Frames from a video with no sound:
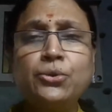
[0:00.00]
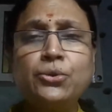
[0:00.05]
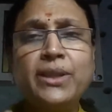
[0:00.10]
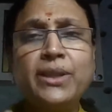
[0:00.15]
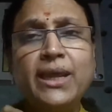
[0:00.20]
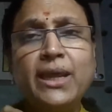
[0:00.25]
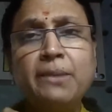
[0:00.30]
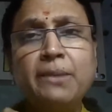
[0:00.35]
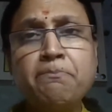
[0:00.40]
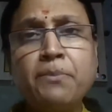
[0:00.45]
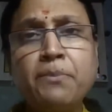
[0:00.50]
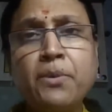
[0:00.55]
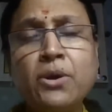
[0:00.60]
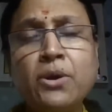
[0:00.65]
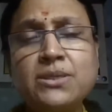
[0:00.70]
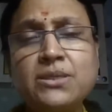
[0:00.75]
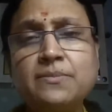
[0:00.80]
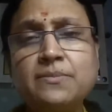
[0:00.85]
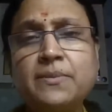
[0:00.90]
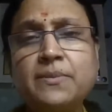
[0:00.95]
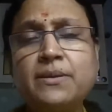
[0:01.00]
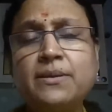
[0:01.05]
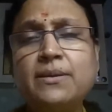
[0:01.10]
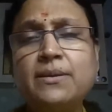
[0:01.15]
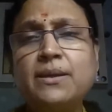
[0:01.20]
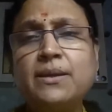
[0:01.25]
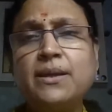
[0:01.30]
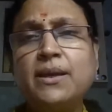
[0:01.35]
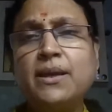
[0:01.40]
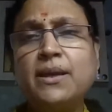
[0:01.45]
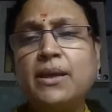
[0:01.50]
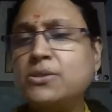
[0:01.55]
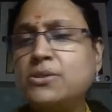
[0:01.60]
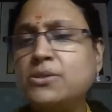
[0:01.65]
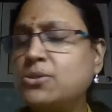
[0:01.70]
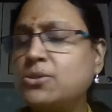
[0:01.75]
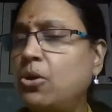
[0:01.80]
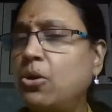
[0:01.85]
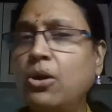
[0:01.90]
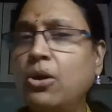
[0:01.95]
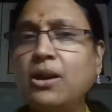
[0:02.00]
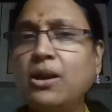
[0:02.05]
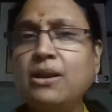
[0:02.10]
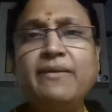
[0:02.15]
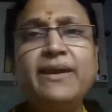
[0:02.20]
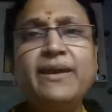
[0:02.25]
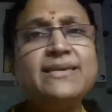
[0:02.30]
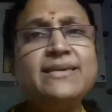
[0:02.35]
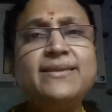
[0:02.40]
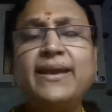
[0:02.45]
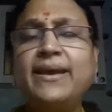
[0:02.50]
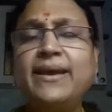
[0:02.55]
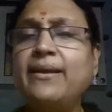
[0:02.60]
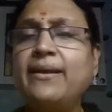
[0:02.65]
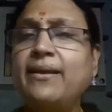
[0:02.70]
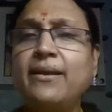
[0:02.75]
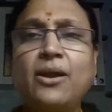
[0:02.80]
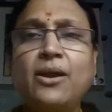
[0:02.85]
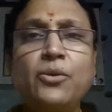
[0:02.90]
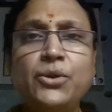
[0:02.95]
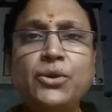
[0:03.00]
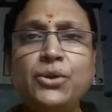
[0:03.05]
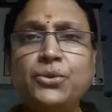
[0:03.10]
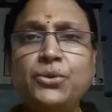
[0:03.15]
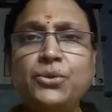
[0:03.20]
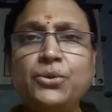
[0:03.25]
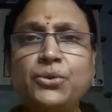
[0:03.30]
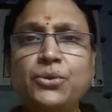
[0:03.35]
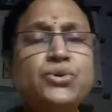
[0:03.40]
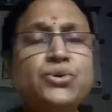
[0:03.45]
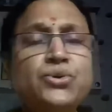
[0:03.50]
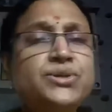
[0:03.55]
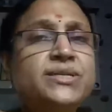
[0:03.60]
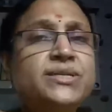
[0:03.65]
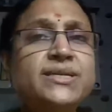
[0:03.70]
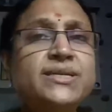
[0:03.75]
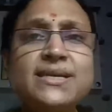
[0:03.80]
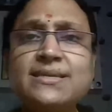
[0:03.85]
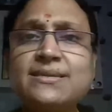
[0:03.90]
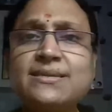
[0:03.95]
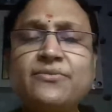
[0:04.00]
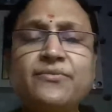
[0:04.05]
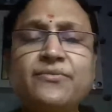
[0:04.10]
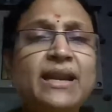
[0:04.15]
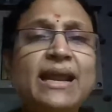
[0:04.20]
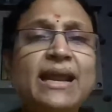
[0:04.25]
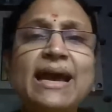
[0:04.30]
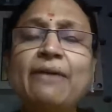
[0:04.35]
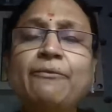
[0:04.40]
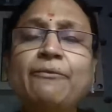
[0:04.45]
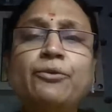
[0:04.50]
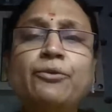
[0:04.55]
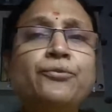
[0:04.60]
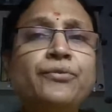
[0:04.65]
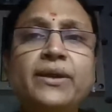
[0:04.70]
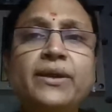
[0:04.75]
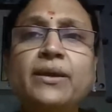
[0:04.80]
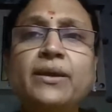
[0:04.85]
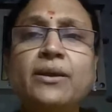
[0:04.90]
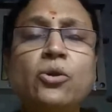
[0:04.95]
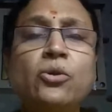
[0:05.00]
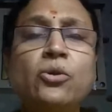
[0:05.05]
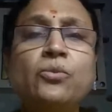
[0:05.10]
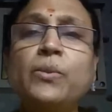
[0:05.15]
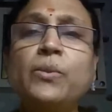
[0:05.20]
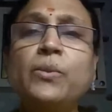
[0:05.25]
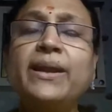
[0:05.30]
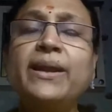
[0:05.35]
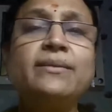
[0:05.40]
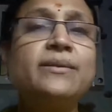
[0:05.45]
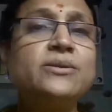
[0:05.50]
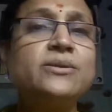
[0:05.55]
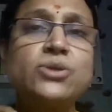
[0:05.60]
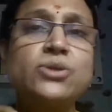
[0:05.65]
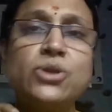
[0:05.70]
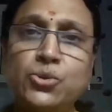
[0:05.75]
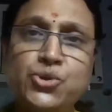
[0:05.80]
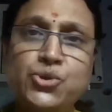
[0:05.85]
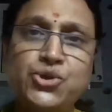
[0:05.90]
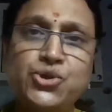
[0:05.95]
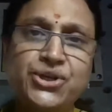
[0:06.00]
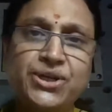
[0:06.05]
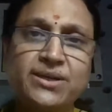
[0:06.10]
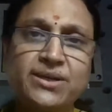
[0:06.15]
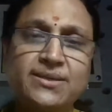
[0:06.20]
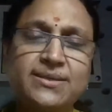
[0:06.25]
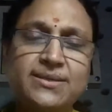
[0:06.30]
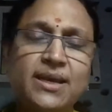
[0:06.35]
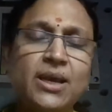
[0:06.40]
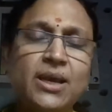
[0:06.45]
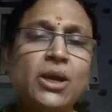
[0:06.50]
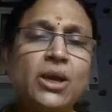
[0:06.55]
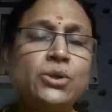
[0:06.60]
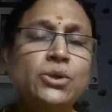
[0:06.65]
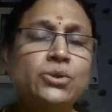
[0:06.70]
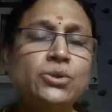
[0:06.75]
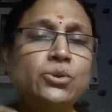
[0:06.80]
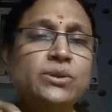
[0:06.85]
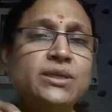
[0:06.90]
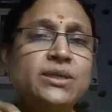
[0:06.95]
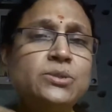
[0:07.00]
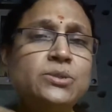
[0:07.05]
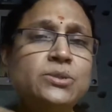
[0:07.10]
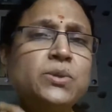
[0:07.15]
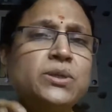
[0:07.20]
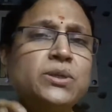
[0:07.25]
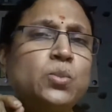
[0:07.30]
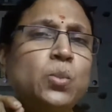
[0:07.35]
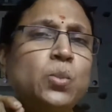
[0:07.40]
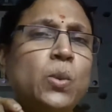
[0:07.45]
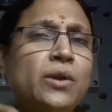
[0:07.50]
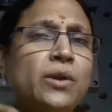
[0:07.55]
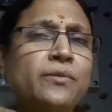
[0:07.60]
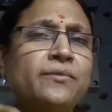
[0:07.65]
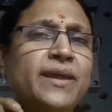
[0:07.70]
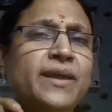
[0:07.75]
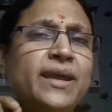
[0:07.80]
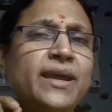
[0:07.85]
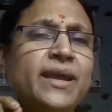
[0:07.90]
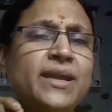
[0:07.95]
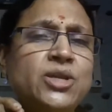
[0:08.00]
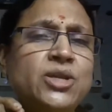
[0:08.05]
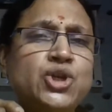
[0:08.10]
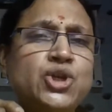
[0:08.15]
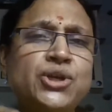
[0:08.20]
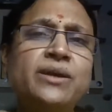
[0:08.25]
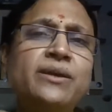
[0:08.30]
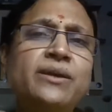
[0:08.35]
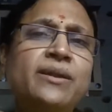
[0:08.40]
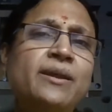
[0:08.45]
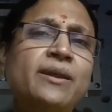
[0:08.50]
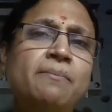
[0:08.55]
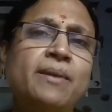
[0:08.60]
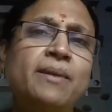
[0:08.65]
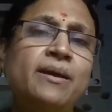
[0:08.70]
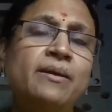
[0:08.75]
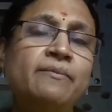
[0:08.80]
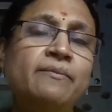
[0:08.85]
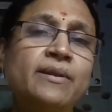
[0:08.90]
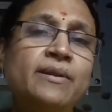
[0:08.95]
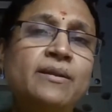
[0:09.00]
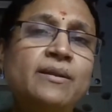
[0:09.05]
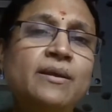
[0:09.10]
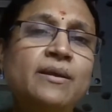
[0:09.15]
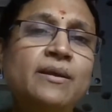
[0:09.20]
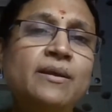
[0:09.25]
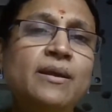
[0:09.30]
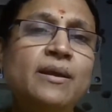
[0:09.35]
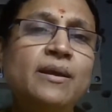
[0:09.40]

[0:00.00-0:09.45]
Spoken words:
to the impossible is always there around you. You just will have to figure out where the solution is. So this was one of the engineering marvels